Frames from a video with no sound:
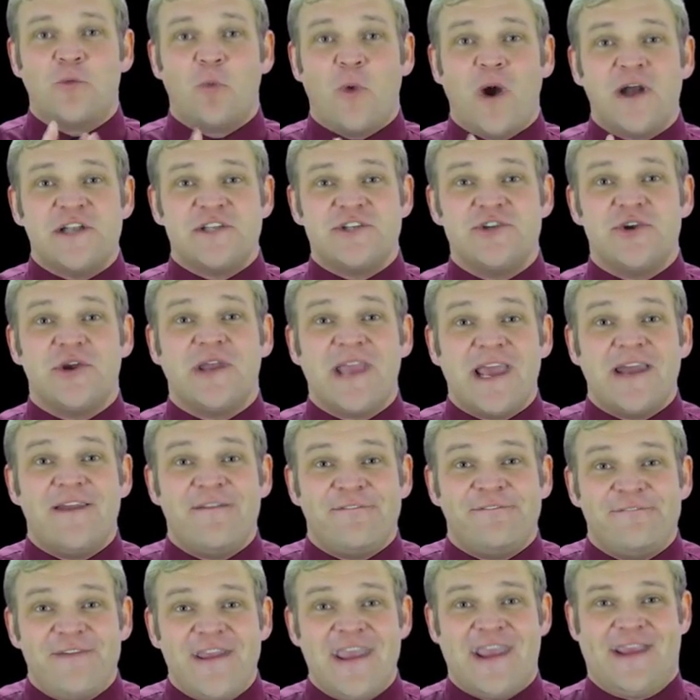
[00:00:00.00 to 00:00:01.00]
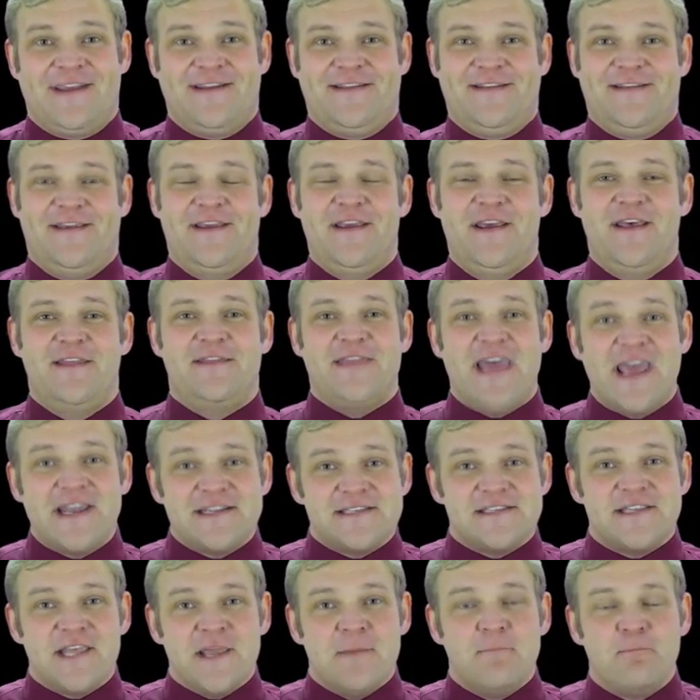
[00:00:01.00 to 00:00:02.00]
what you can affect.
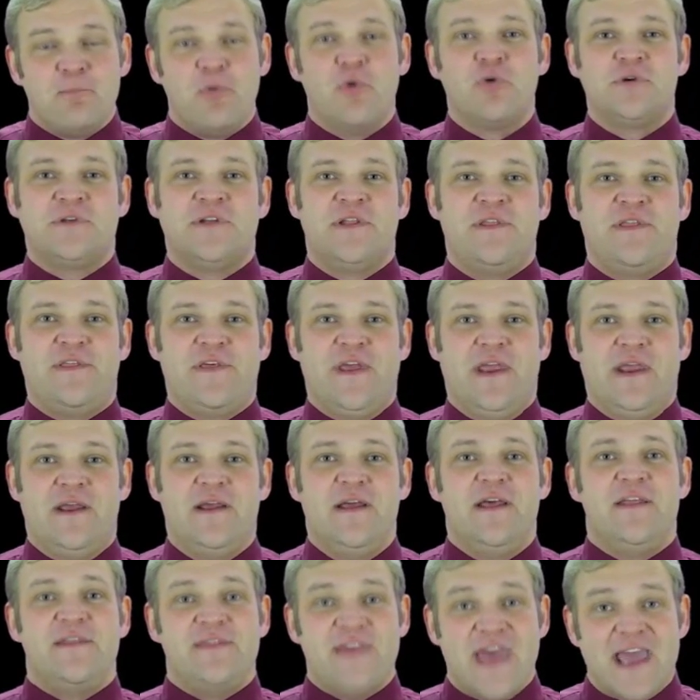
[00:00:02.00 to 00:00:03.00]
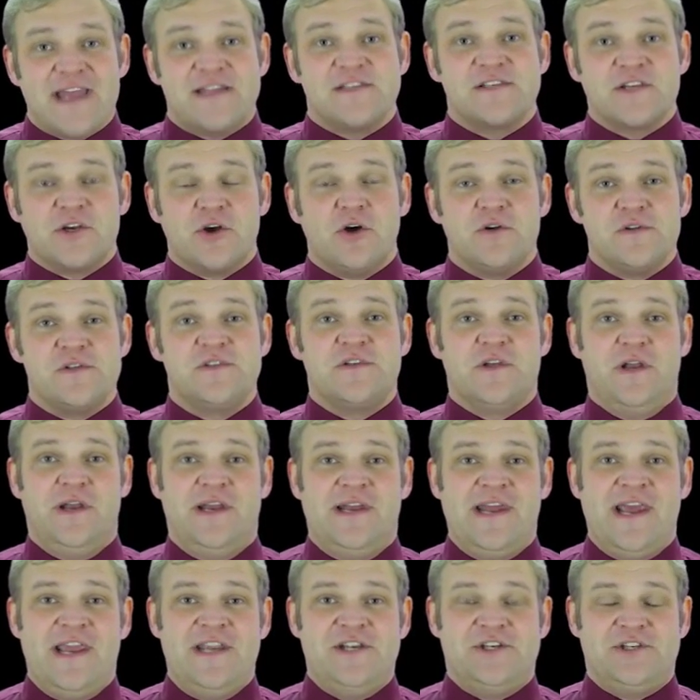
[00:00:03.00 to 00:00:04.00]
That's the important thing. That's
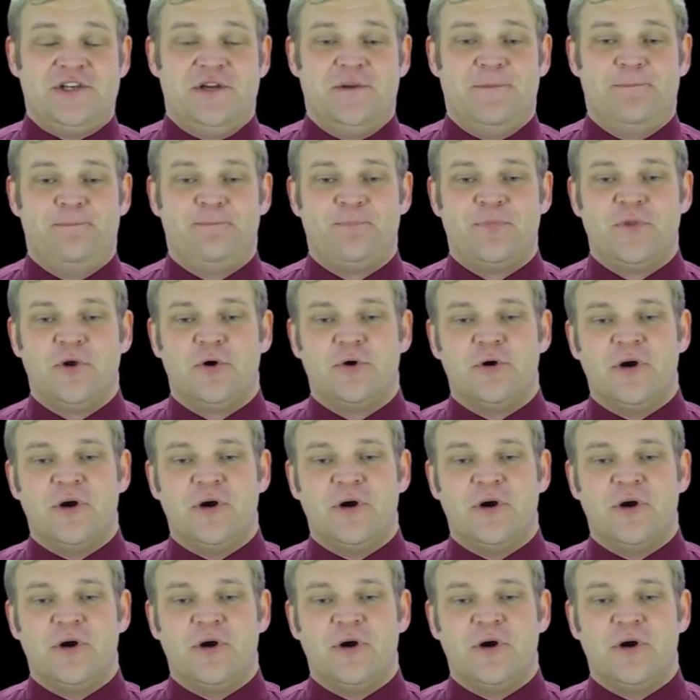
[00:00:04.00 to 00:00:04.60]
consolidation. All